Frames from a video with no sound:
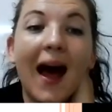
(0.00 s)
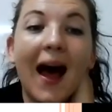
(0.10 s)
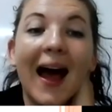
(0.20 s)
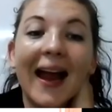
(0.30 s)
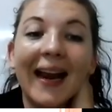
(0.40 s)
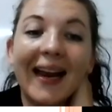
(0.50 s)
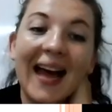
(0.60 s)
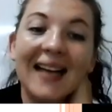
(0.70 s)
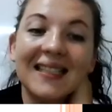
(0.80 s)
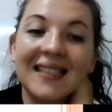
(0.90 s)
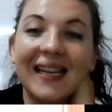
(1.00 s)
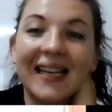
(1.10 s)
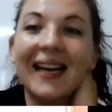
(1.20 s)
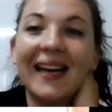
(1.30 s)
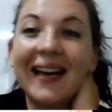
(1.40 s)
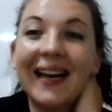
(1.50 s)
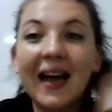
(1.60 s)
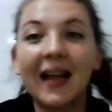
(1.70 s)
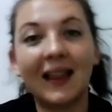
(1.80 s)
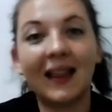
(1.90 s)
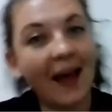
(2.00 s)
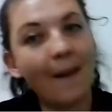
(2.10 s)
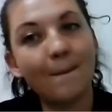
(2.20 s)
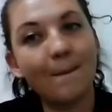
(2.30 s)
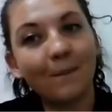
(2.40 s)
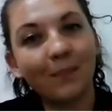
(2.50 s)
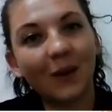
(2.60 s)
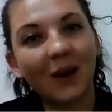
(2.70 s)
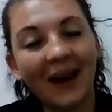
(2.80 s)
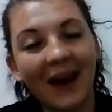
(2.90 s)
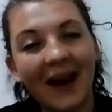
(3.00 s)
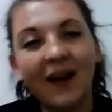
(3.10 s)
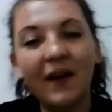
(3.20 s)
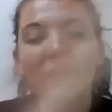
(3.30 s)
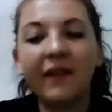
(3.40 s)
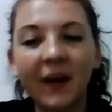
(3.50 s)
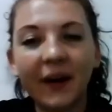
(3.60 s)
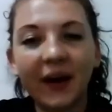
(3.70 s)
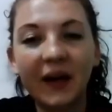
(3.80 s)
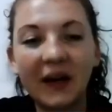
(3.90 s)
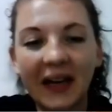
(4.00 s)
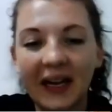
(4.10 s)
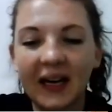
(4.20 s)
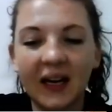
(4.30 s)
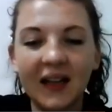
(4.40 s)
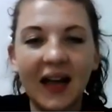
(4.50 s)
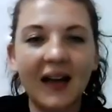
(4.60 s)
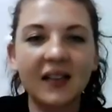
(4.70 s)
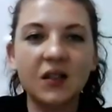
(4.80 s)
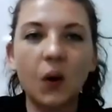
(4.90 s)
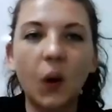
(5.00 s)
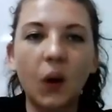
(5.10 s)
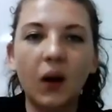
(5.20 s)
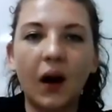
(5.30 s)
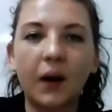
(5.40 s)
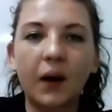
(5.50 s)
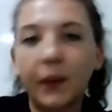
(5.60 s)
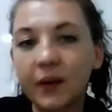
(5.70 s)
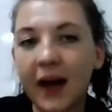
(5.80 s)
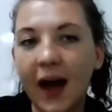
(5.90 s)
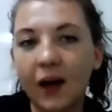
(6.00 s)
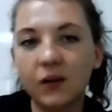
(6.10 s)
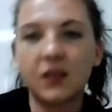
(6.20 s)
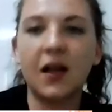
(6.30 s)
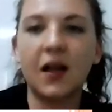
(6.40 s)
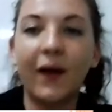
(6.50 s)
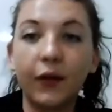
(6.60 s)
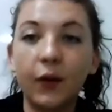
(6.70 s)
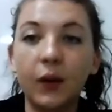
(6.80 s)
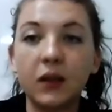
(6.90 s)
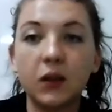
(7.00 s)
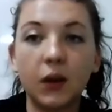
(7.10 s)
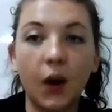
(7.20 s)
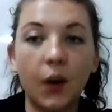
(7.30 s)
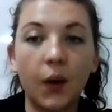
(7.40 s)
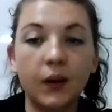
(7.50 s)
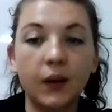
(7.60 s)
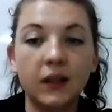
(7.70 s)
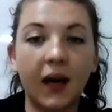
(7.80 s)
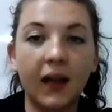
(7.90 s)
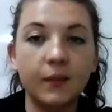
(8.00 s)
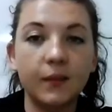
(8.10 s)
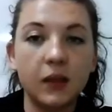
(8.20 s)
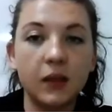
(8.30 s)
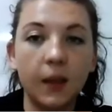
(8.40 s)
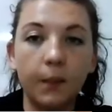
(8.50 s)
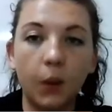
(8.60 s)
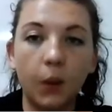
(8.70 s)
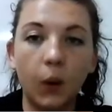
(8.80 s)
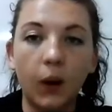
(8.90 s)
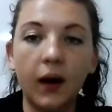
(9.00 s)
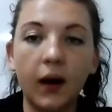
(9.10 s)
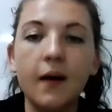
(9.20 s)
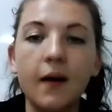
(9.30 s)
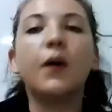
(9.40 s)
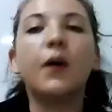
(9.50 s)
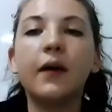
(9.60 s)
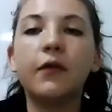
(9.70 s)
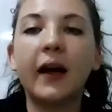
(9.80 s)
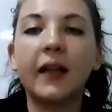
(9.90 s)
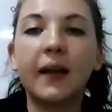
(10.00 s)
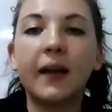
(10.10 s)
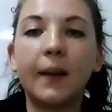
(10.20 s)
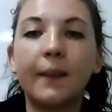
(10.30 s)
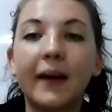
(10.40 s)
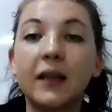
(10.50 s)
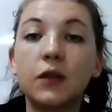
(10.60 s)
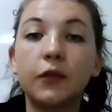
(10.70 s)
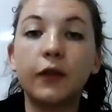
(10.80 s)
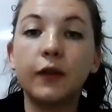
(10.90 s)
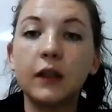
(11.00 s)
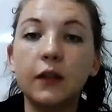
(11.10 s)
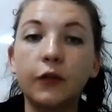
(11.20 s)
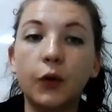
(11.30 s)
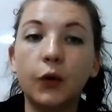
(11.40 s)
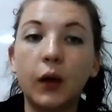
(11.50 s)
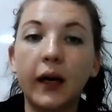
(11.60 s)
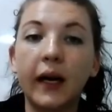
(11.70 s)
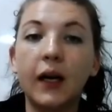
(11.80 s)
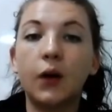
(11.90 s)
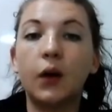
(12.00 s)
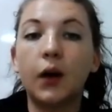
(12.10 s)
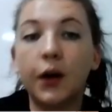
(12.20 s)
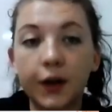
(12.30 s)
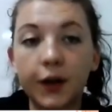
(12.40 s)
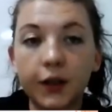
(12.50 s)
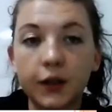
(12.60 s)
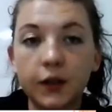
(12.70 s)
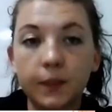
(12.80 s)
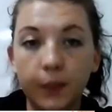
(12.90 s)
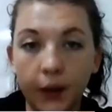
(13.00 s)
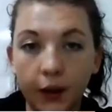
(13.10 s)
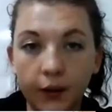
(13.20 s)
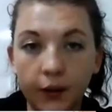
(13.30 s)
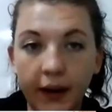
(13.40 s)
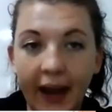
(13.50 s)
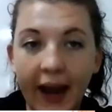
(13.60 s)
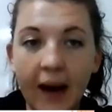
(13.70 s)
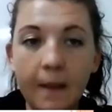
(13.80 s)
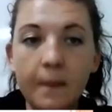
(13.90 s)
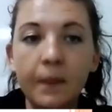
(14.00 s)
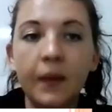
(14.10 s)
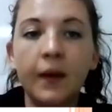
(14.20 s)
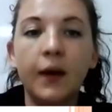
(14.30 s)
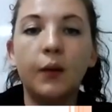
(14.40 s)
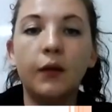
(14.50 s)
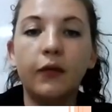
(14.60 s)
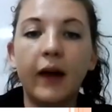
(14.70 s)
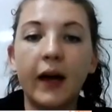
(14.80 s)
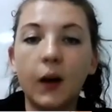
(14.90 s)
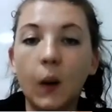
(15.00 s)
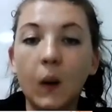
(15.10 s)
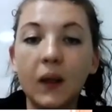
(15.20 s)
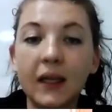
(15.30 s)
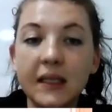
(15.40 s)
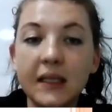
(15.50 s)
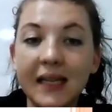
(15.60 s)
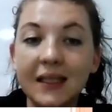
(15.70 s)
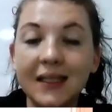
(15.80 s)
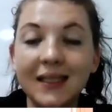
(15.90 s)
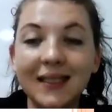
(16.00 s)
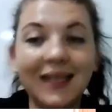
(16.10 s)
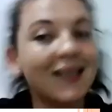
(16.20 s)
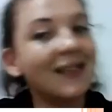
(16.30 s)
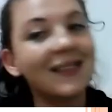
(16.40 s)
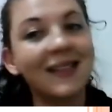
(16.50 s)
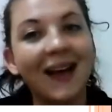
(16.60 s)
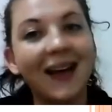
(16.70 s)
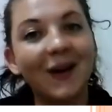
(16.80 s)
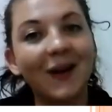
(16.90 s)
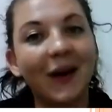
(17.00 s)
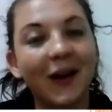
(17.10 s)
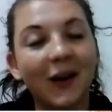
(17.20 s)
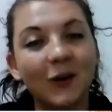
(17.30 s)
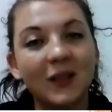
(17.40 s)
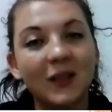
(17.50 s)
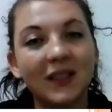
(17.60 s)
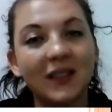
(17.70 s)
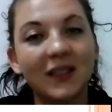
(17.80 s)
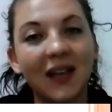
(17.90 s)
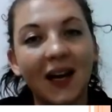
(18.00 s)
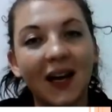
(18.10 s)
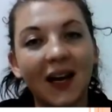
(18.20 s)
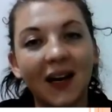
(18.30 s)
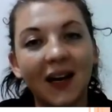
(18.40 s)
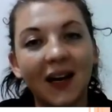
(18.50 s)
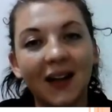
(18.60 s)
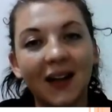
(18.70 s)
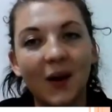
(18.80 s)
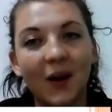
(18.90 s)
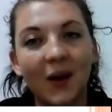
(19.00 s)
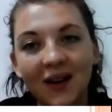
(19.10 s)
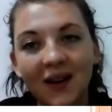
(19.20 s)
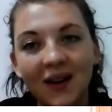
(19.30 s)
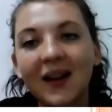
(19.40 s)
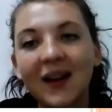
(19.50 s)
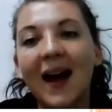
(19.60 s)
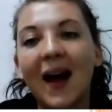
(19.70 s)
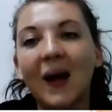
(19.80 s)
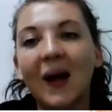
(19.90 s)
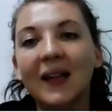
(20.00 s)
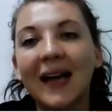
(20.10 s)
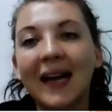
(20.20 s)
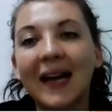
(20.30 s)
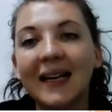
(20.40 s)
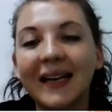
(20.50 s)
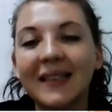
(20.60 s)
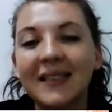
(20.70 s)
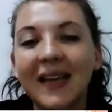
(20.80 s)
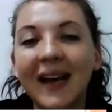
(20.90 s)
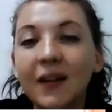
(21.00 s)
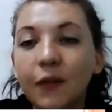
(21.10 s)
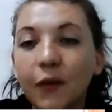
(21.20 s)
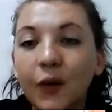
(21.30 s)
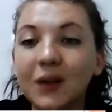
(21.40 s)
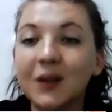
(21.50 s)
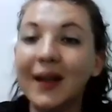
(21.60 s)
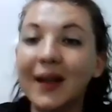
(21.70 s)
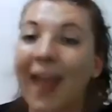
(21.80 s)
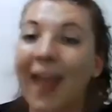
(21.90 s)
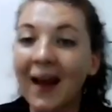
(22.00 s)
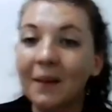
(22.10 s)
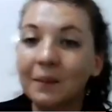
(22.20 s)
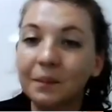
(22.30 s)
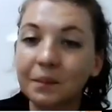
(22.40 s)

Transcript: I can see them. Okay, very good. That is all our pronouns. Now, if you want to go and study them some more, you can find them on page 54 in your learner's book, okay? You will find all these sentences and you can go study them on your own. Now, that is it for today.